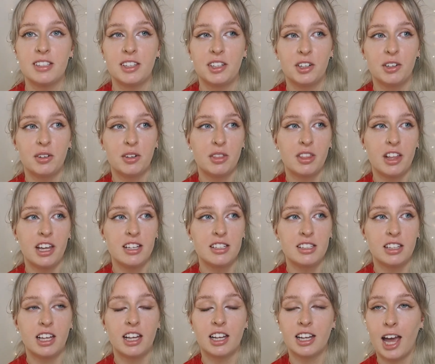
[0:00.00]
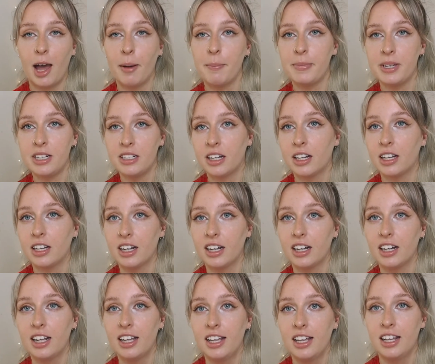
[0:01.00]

There are things that can be done.